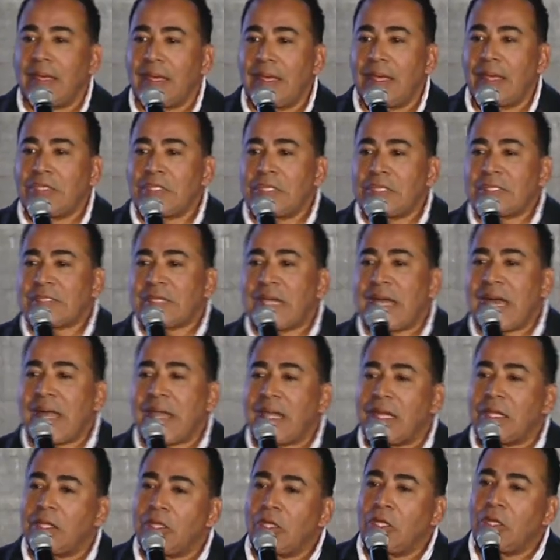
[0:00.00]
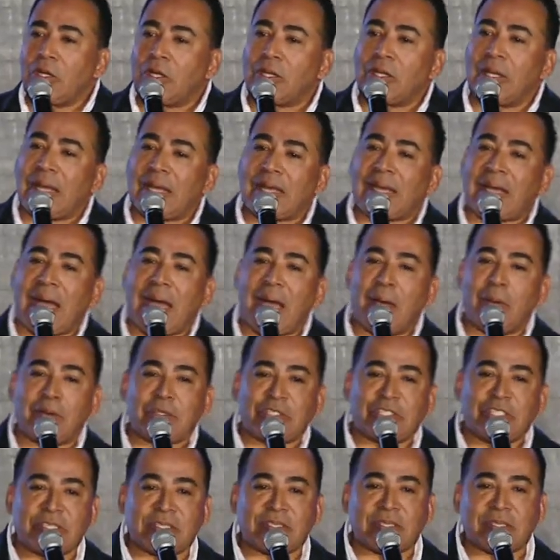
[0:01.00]
of looked like I was
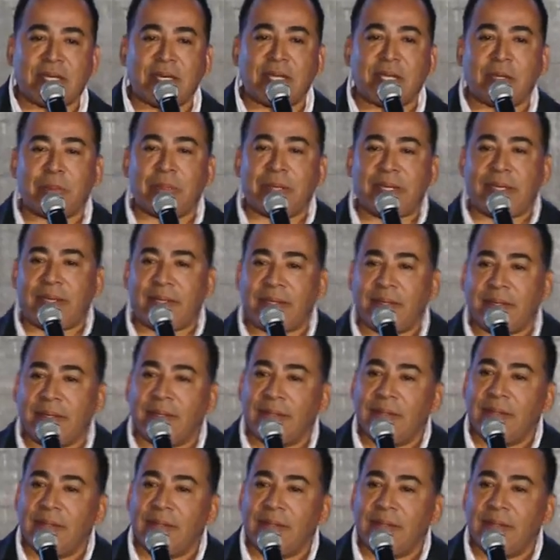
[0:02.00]
just going to be